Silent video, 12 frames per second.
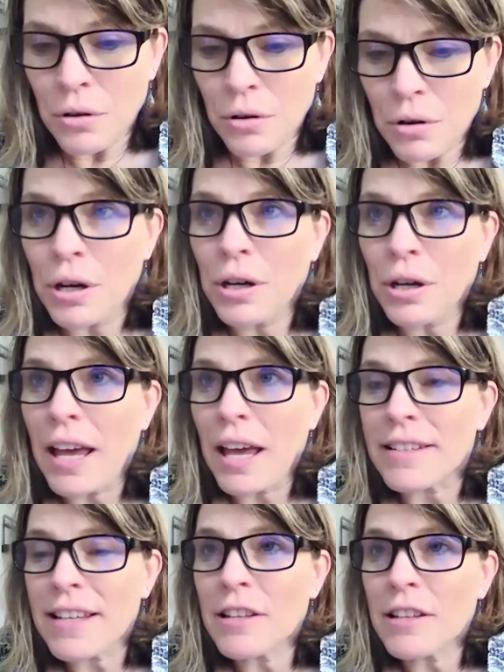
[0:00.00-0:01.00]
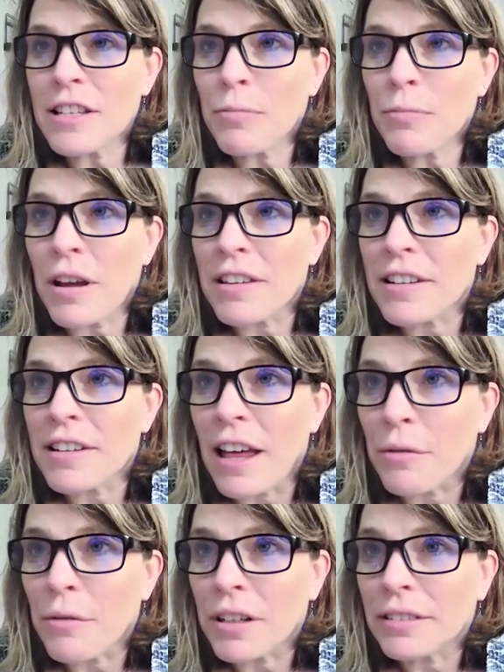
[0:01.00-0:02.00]
Whew, yeah, take a deep breath into
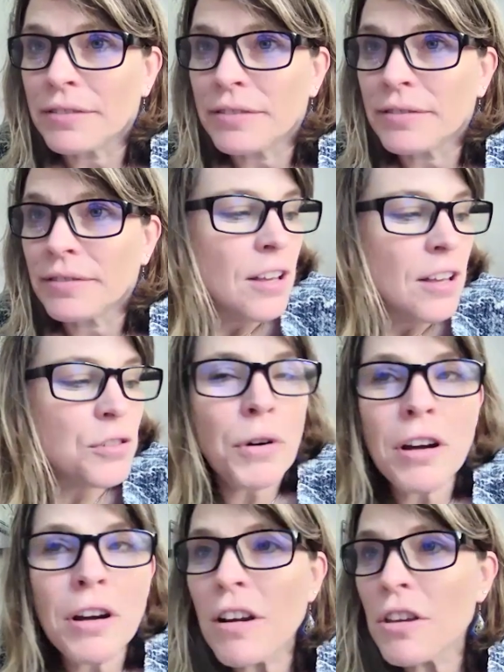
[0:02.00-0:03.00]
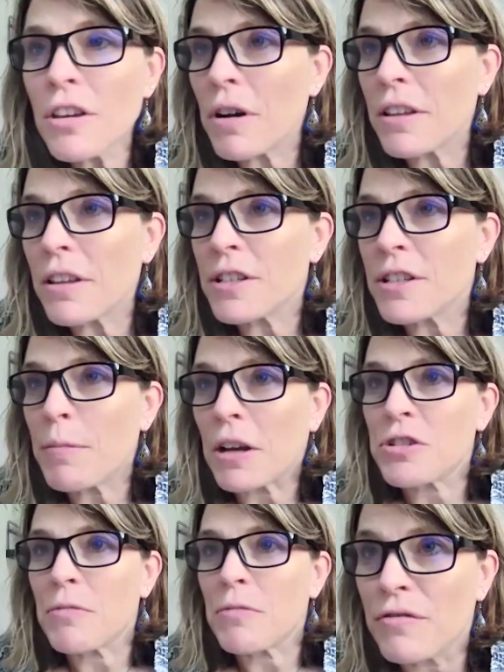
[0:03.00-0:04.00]
that one. So, where are you on the
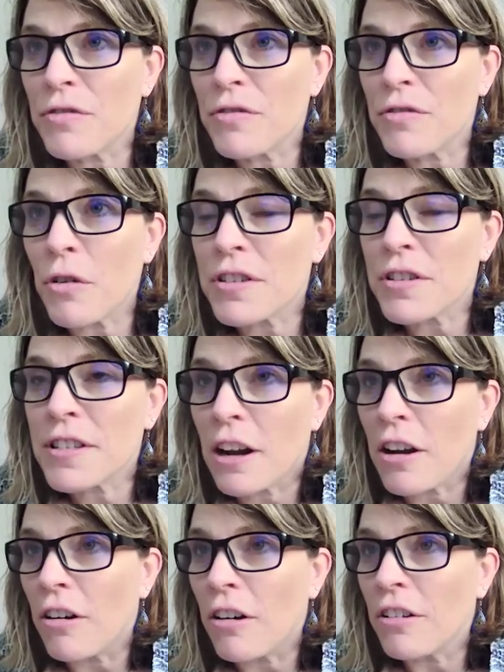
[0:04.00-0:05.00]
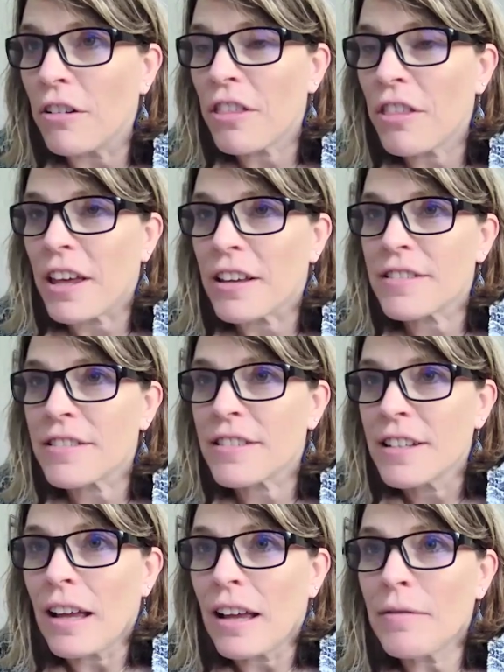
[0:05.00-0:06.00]
spectrum of focusing on all the things?
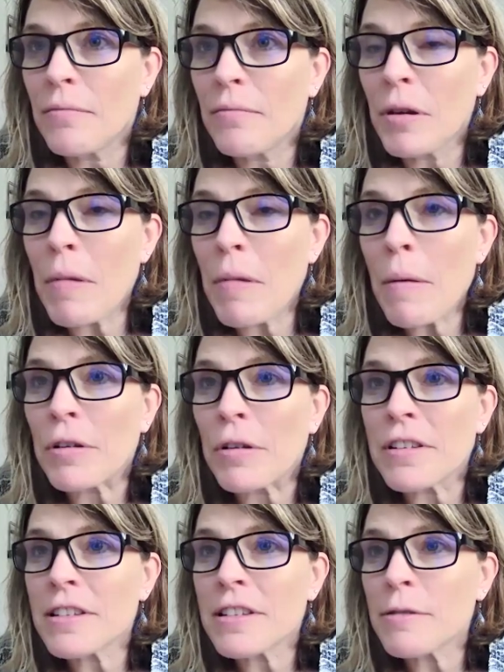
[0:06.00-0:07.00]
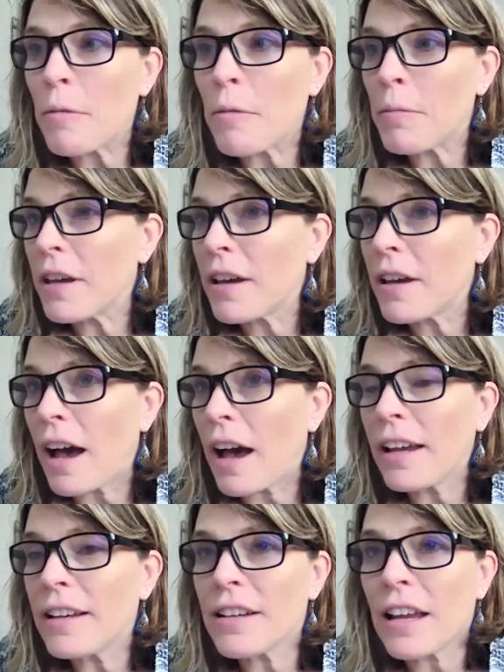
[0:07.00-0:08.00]
And remember, this is about being
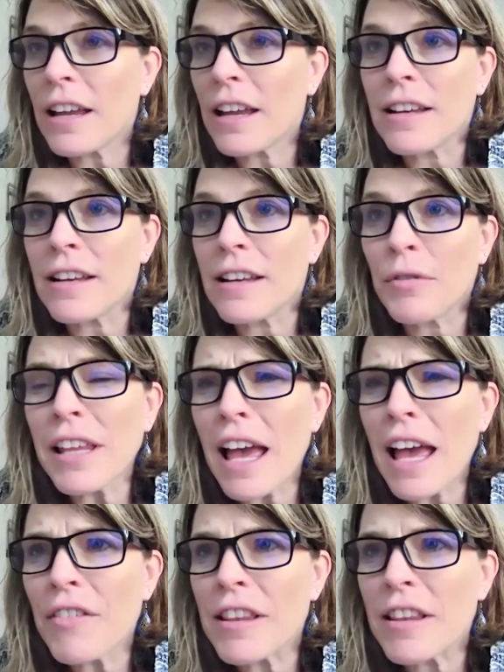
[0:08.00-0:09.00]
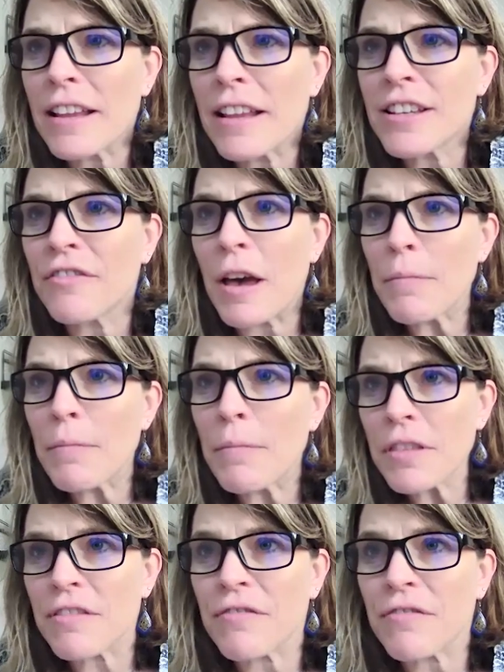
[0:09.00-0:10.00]
kind and really having that self
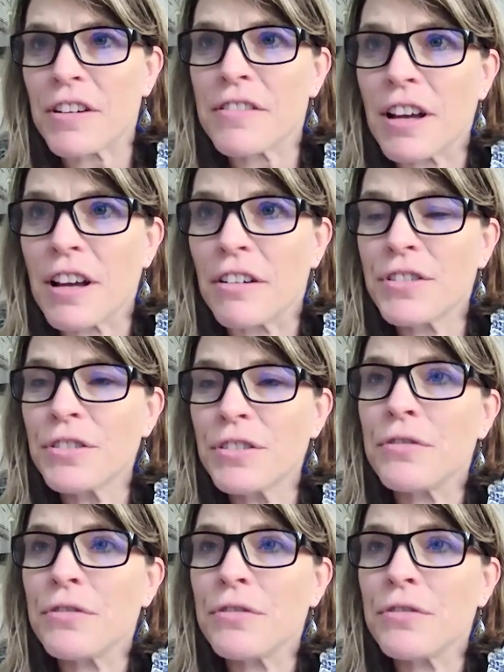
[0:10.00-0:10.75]
empathy for yourself,